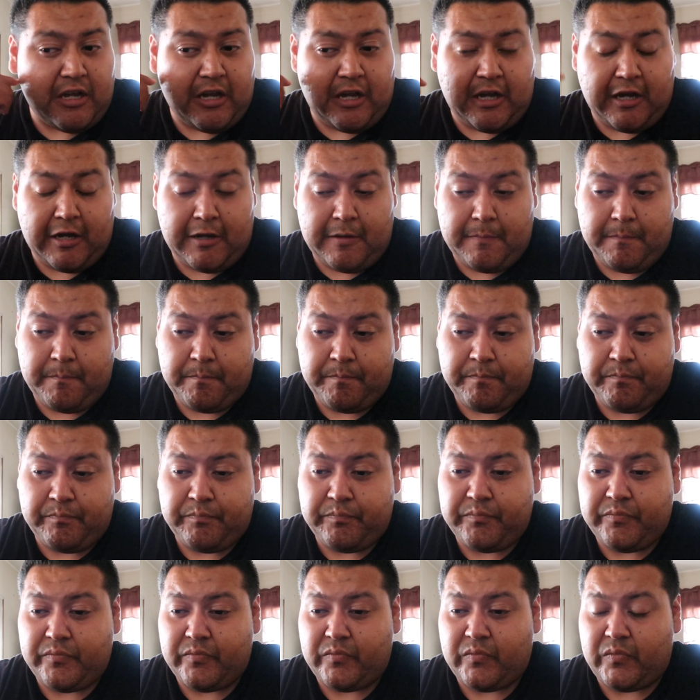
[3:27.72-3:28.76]

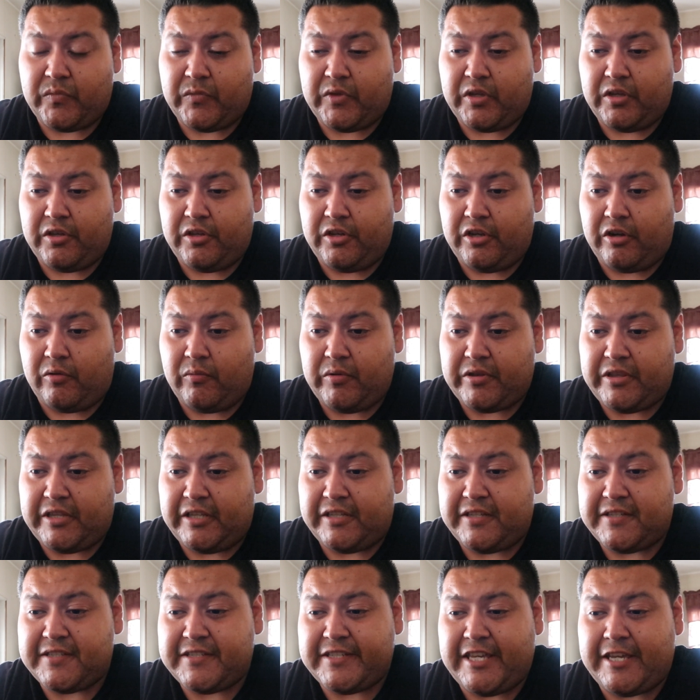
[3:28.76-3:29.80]
you know,
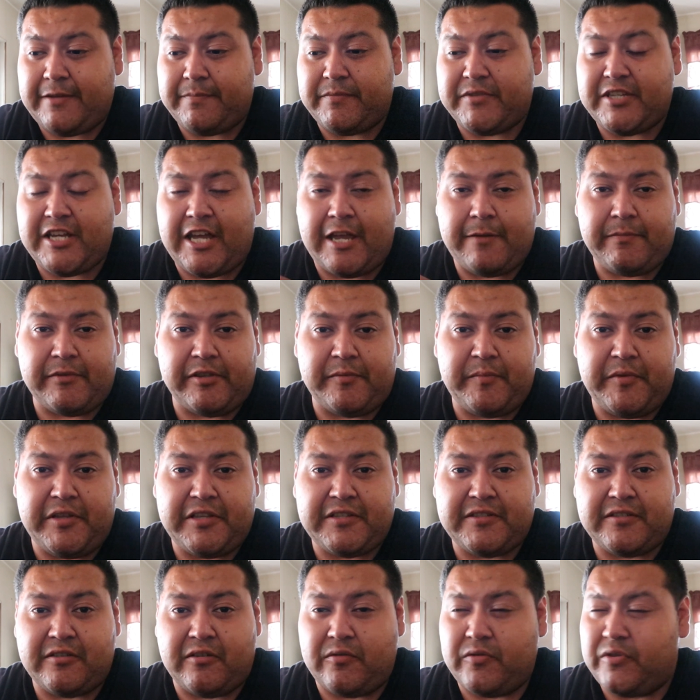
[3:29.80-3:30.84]
within the same time
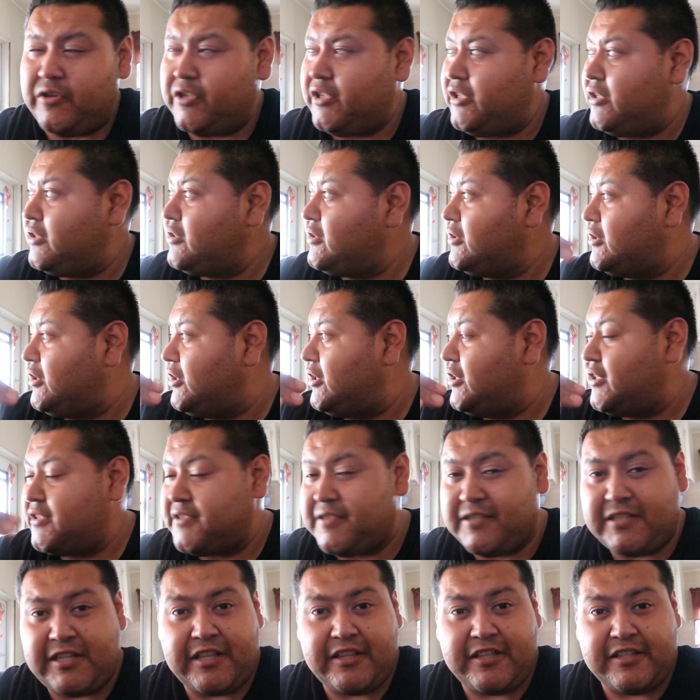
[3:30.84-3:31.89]
limit, so the
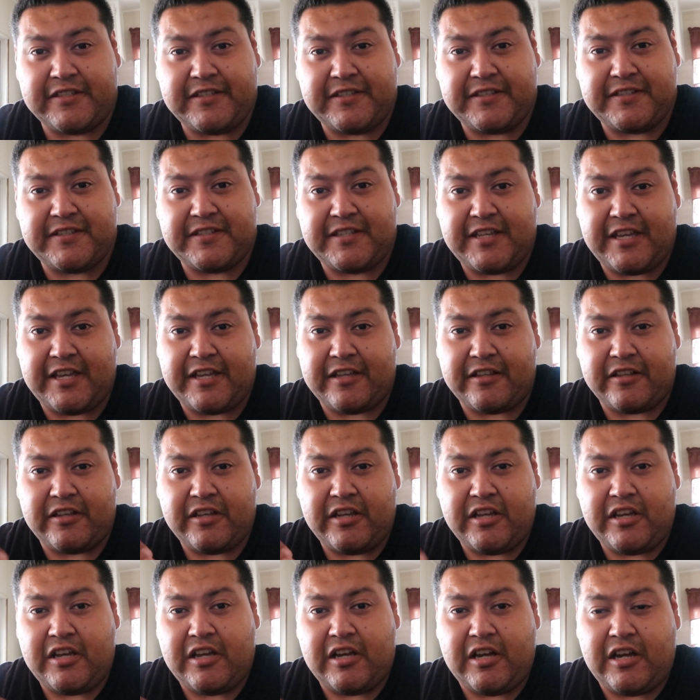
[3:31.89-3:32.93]
sun doesn't set
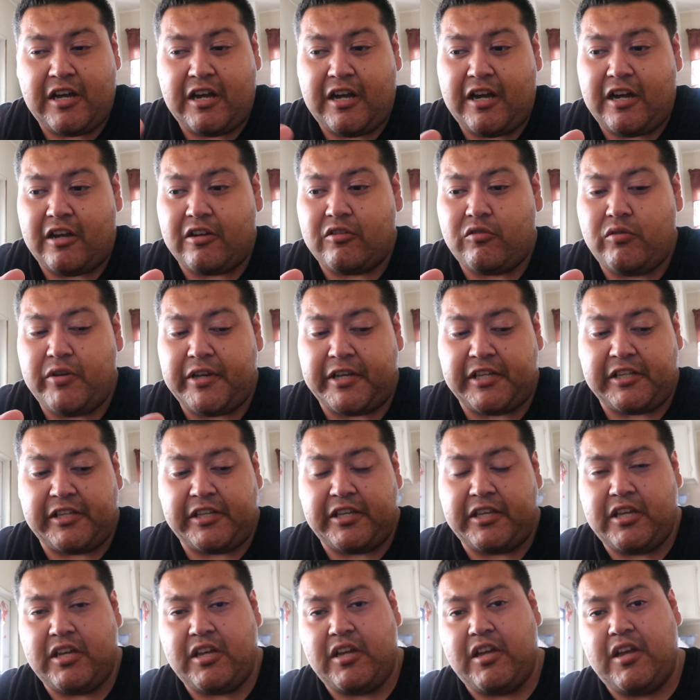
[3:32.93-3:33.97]

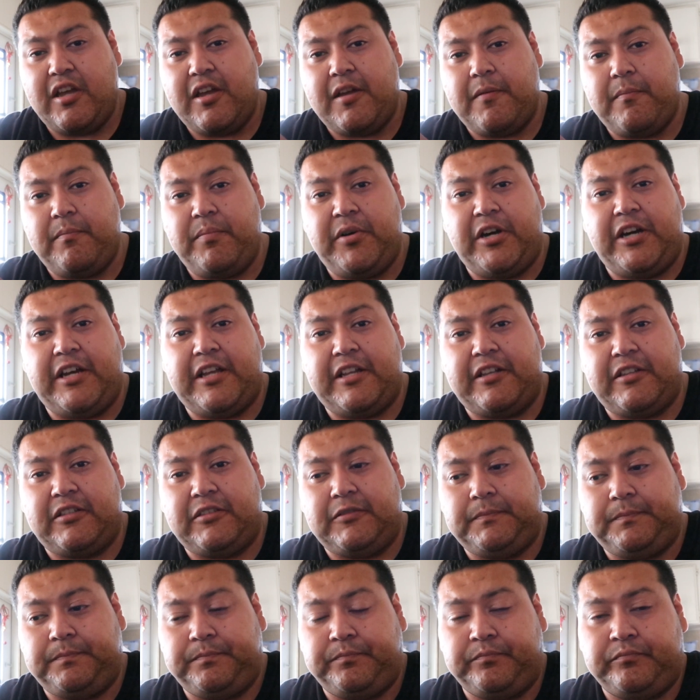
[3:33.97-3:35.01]
quickly. But
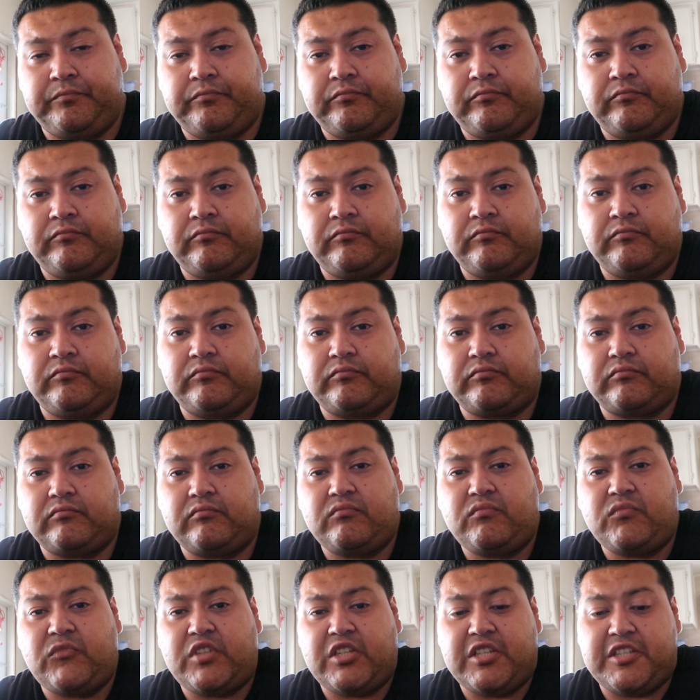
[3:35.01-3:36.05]

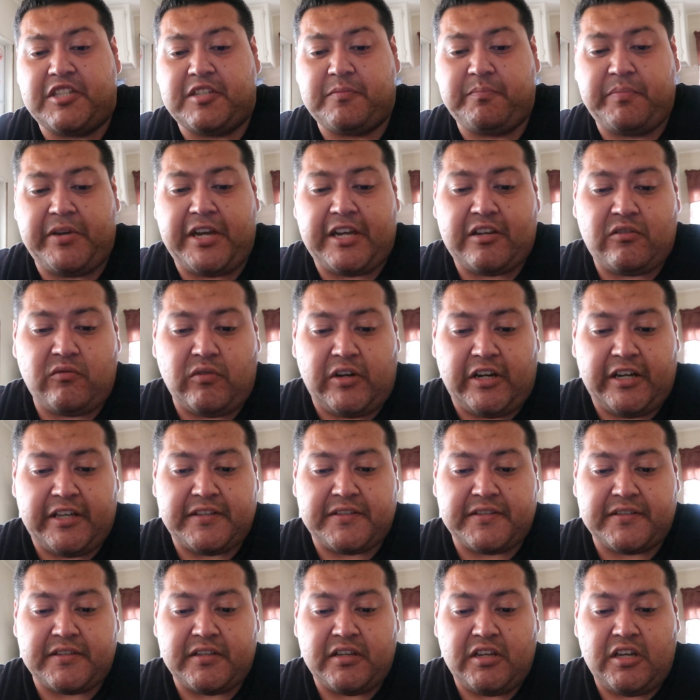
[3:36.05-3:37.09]
spec
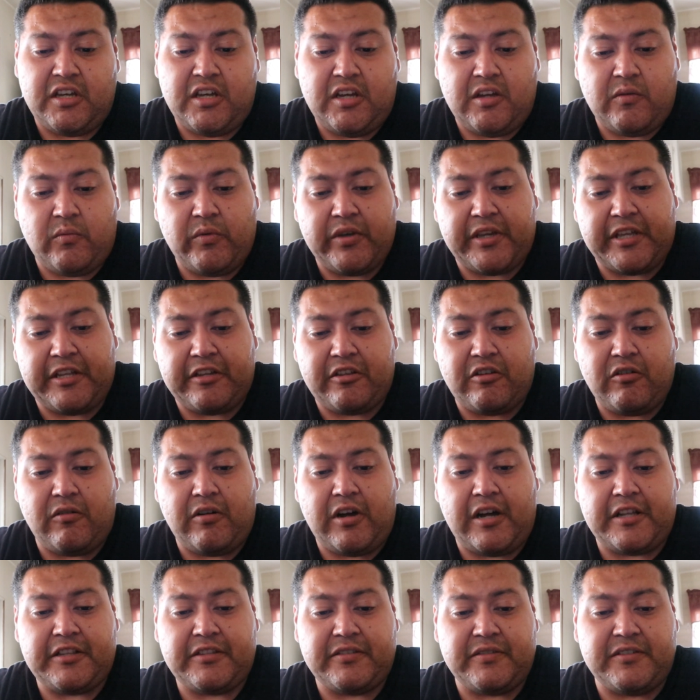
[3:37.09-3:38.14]
wise, we can go
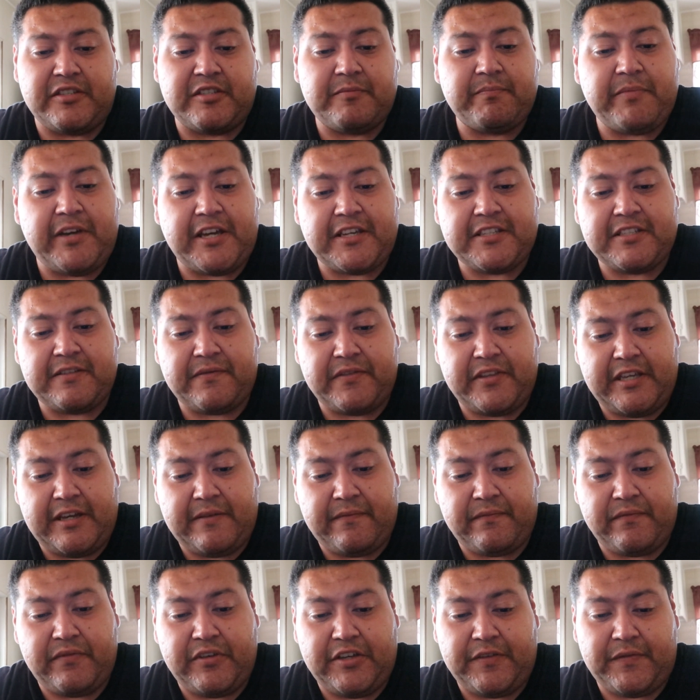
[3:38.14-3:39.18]
on to specs of the
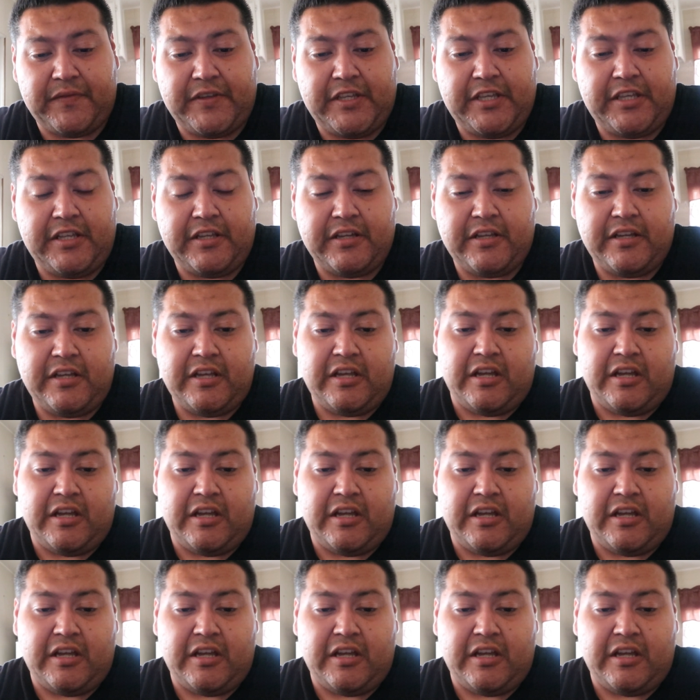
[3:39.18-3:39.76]
M50.